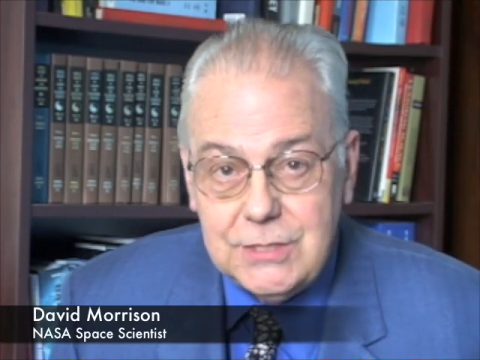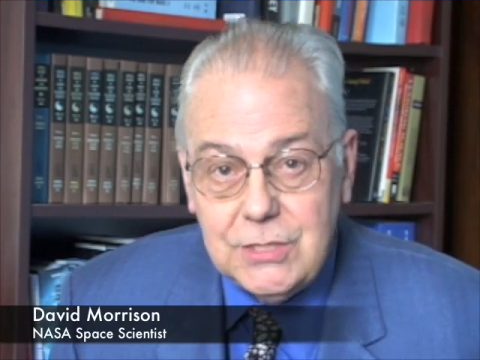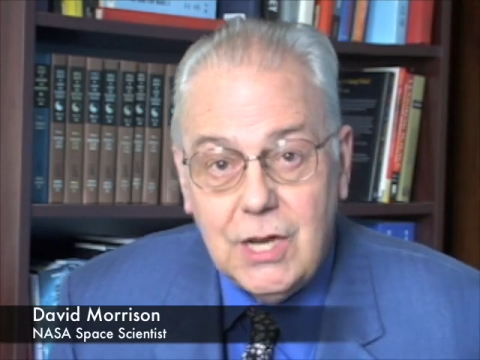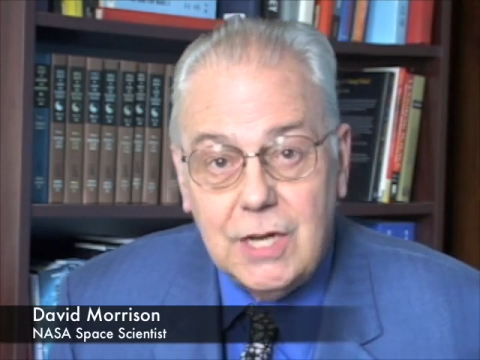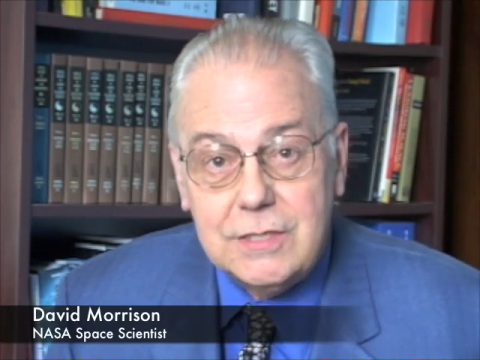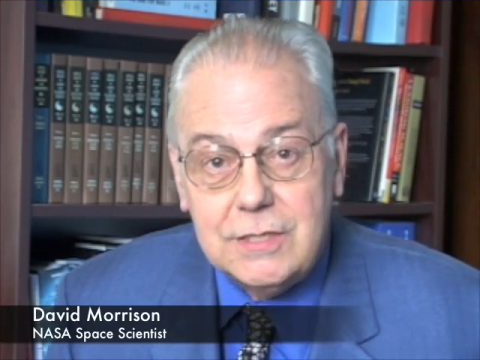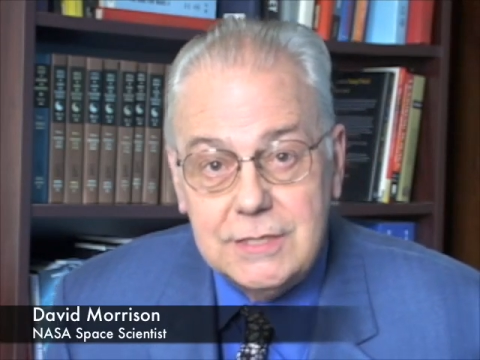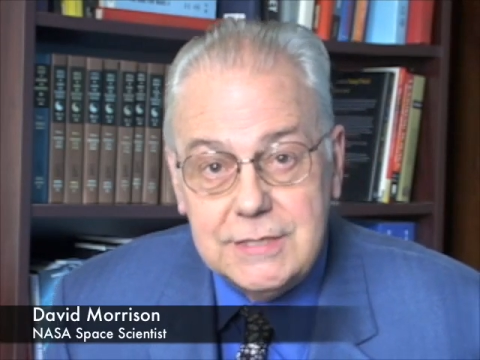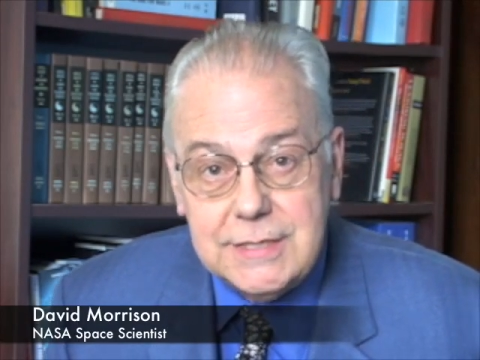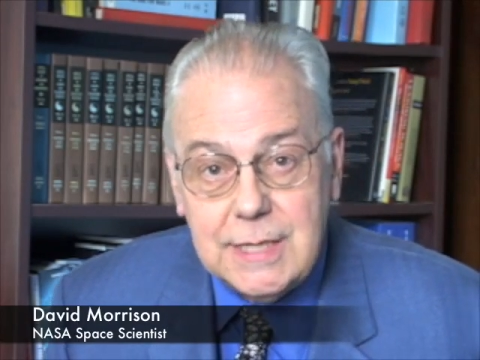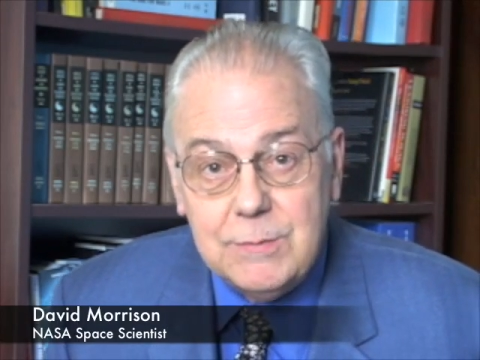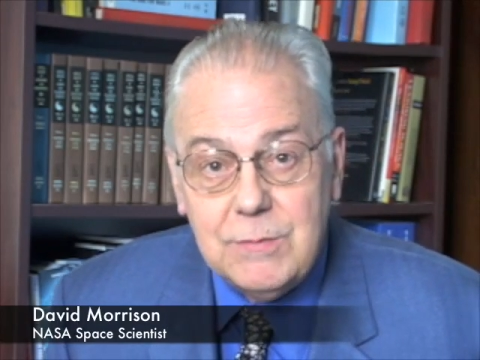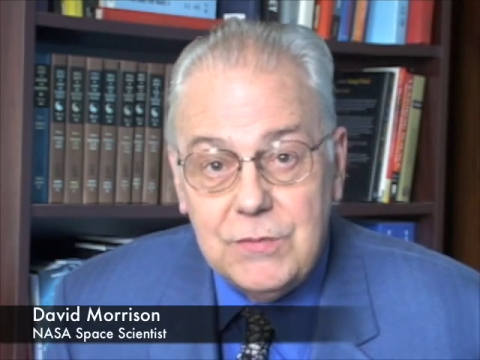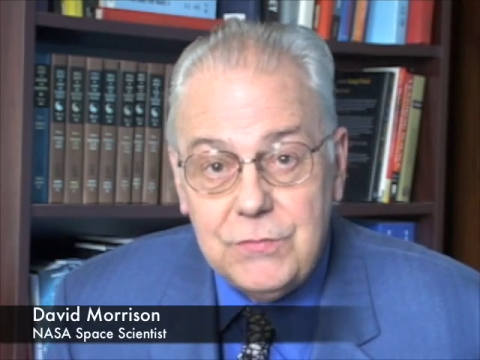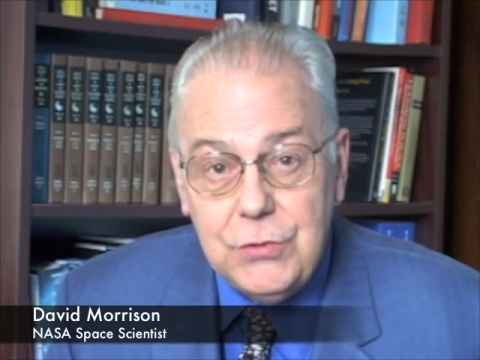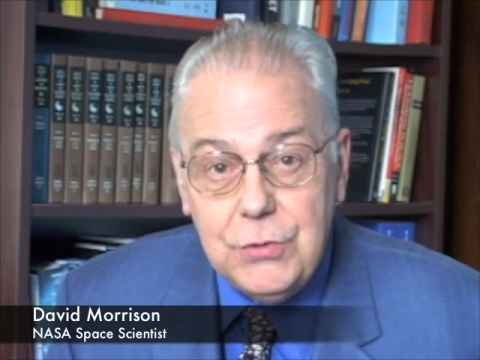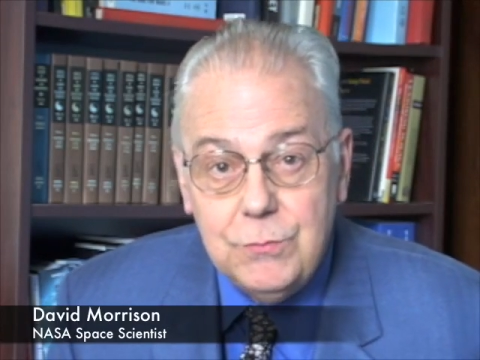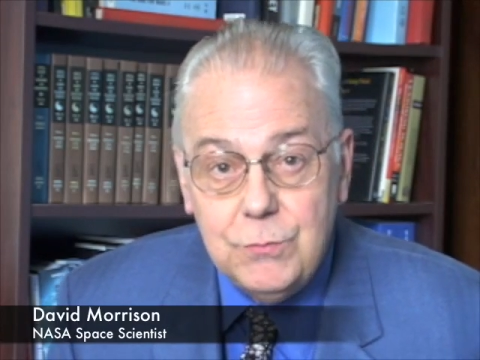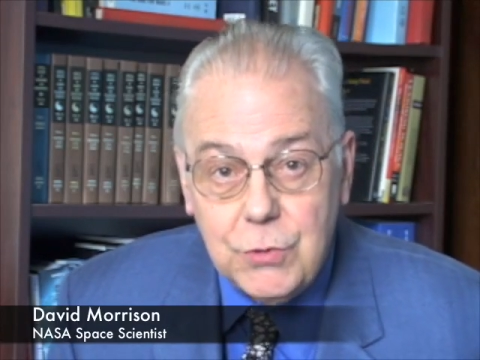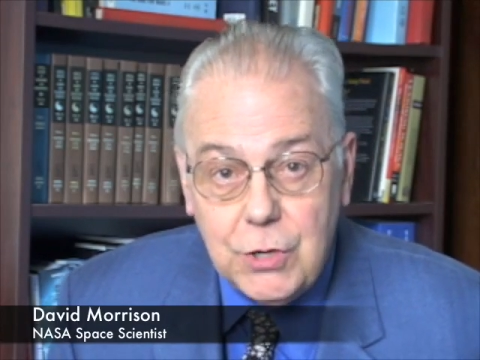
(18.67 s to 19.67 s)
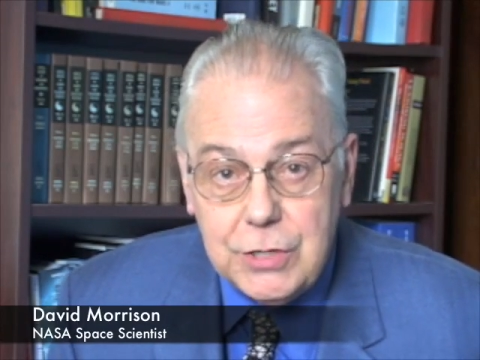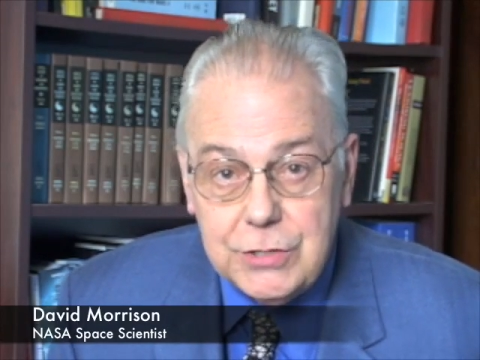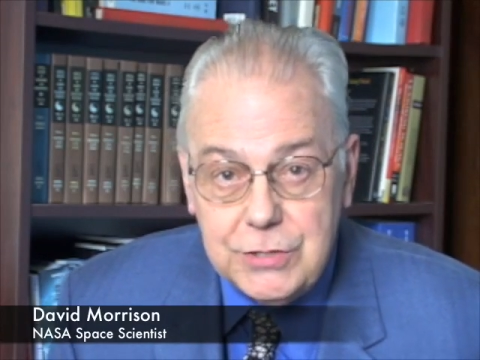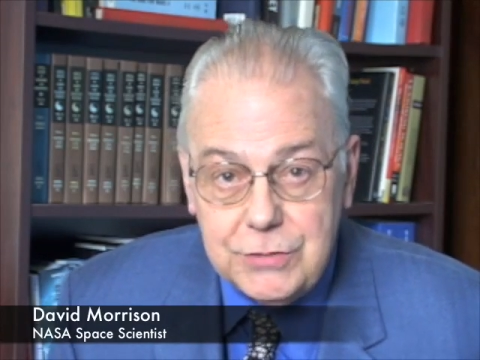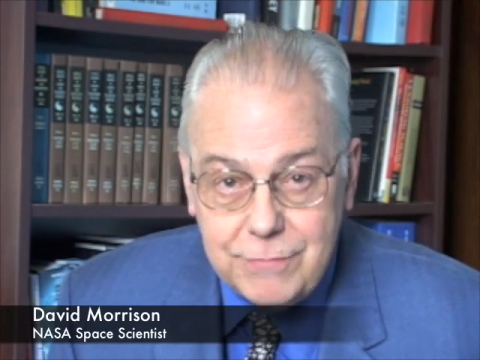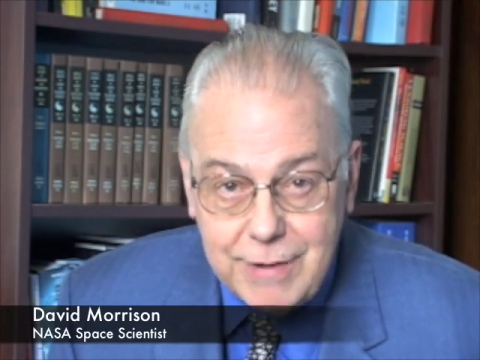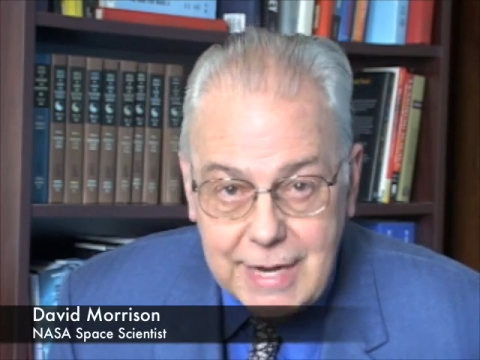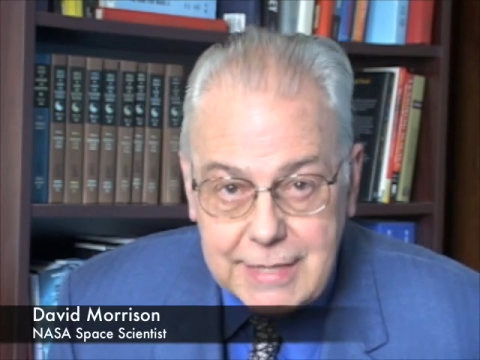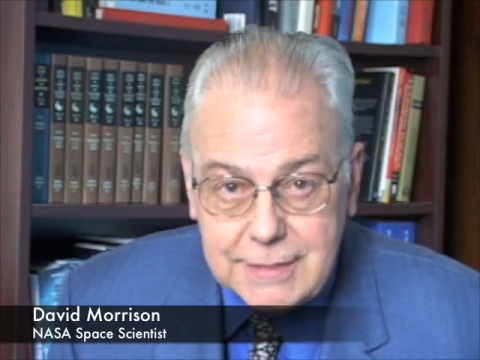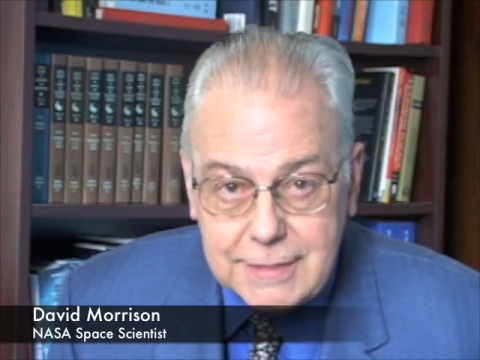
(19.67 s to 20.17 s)
talk to some of you more
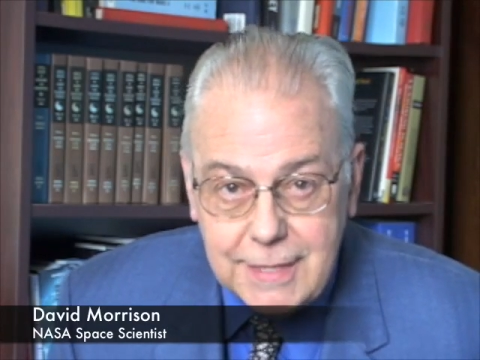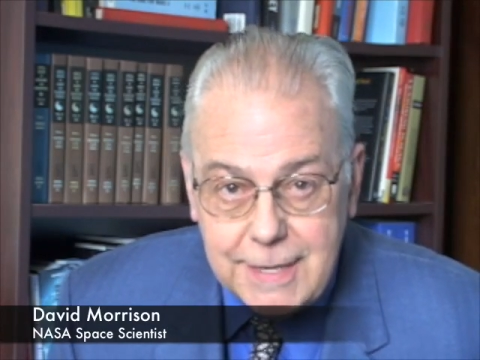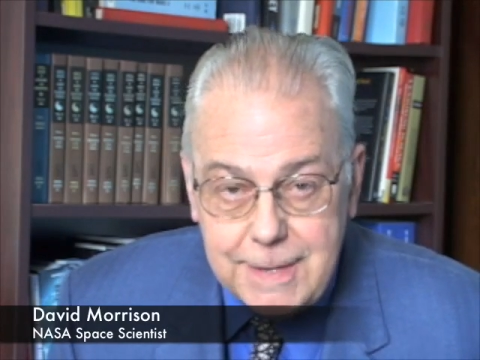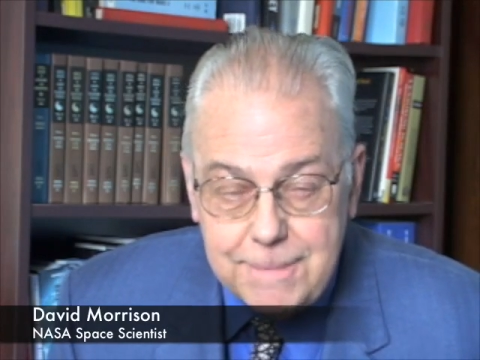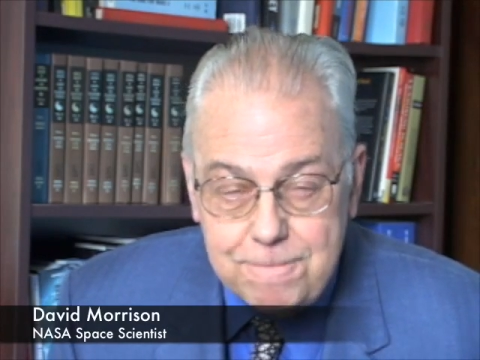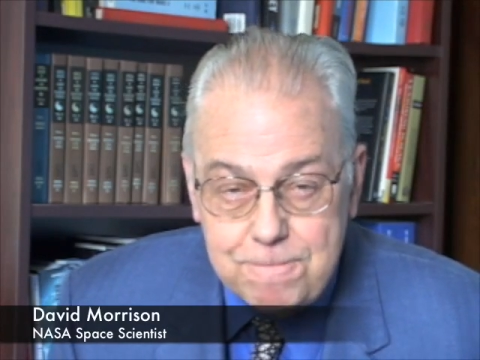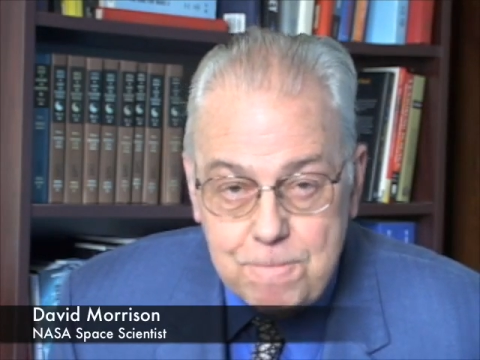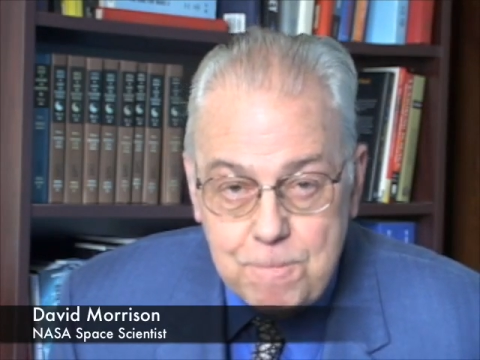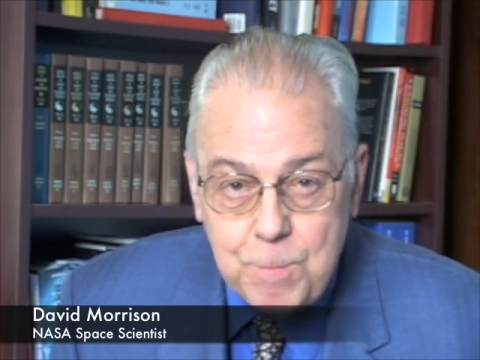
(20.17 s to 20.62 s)
directly.